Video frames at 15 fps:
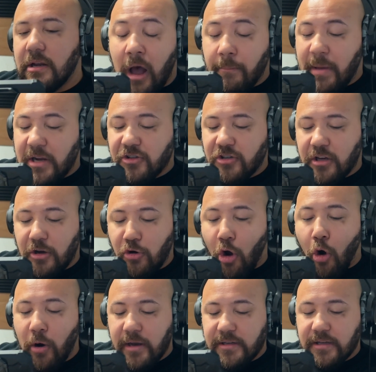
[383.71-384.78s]
I'm actually
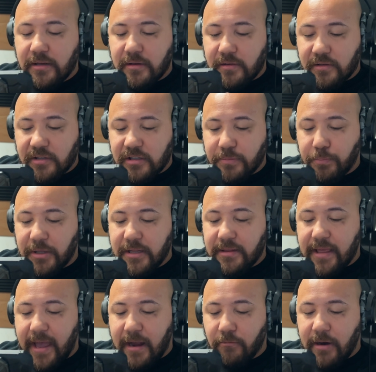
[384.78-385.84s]
going to split
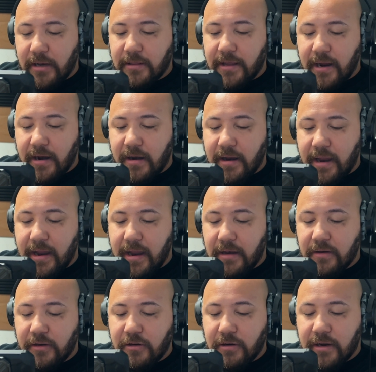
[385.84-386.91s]
that right there,
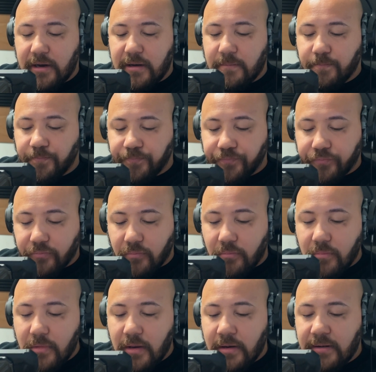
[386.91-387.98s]
and you could
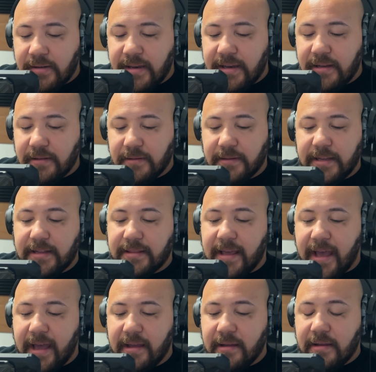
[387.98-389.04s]
delete
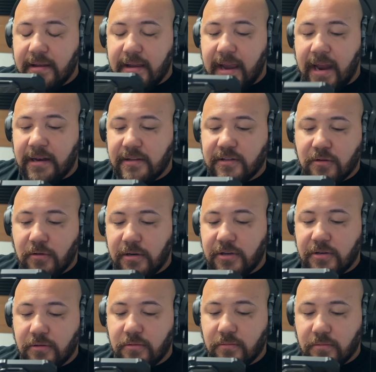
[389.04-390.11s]
that, and it's going
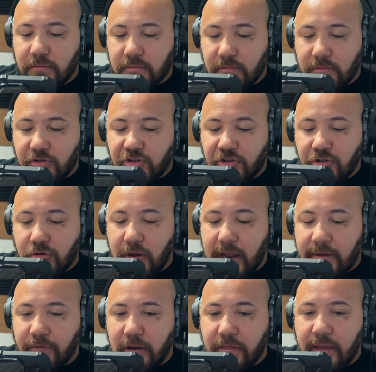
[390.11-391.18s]
to shoot
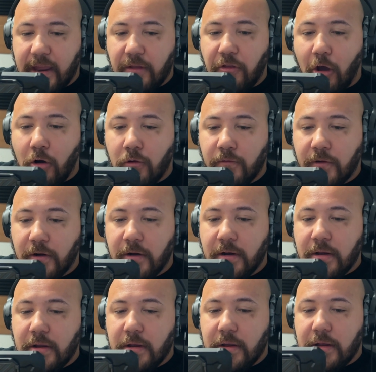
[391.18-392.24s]
everything. The over,
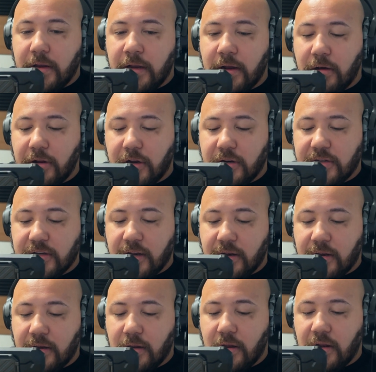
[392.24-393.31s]
you're just
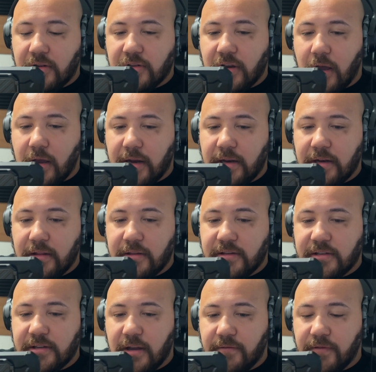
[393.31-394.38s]
gonna talk into the
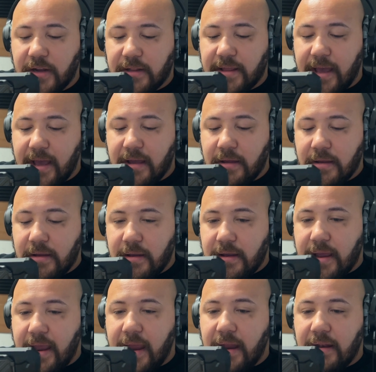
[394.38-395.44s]
stuff like that.
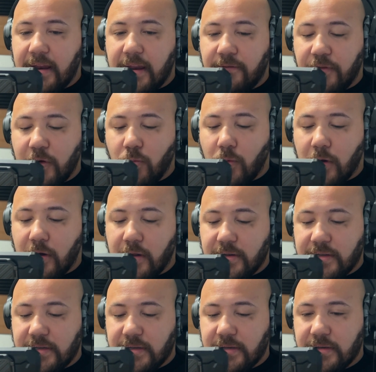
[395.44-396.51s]
And if you
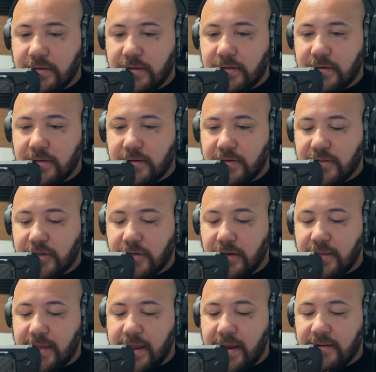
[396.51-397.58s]
want certain
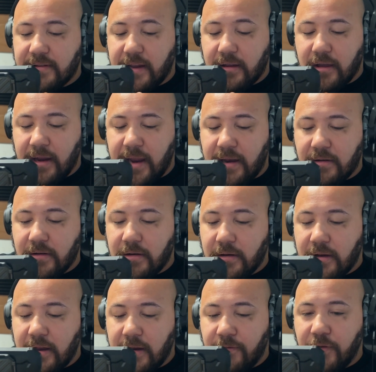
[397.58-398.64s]
things, like again,
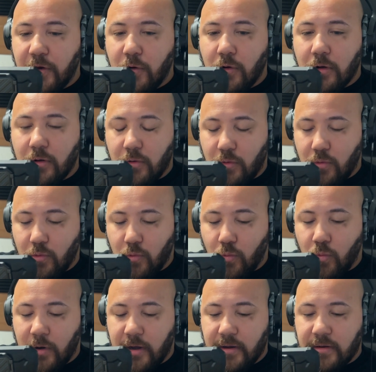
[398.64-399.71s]
if you
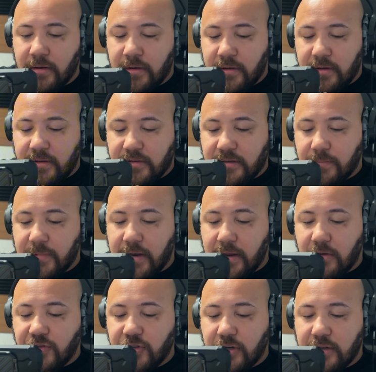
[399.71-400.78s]
want something
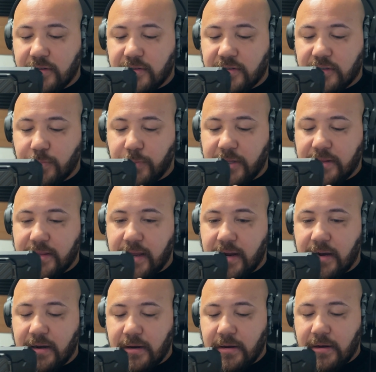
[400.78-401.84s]
else, you could split
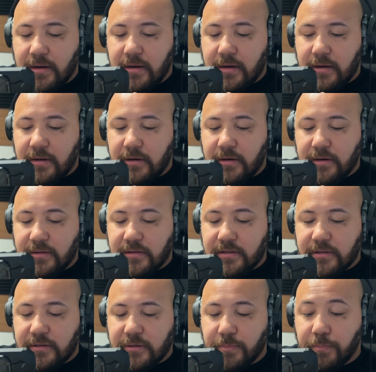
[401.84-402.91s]
there, you could
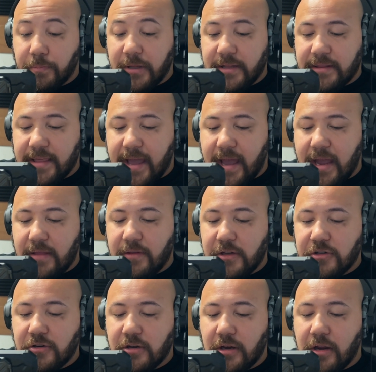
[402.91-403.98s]
split that, and then
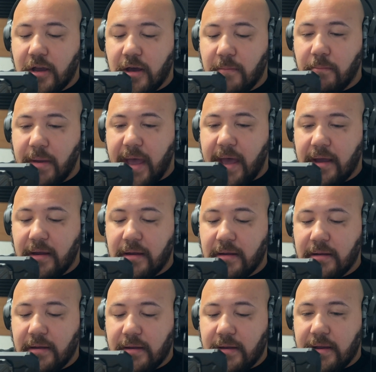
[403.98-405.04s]
you can come back
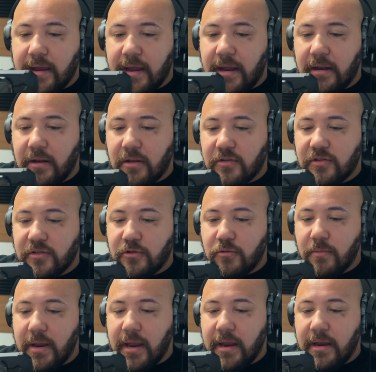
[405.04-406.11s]
and
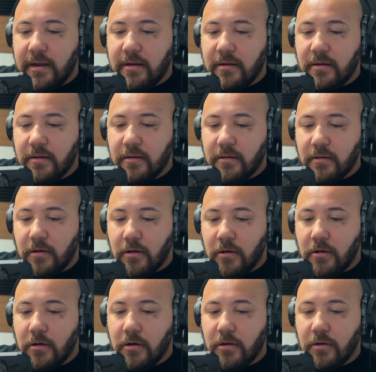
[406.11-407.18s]
zoom in
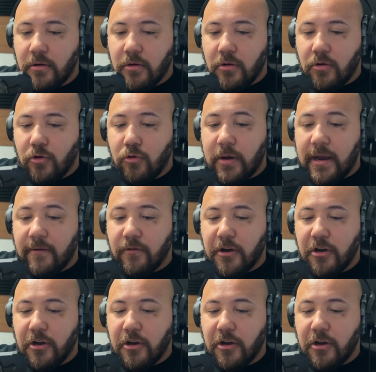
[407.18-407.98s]
on whoever.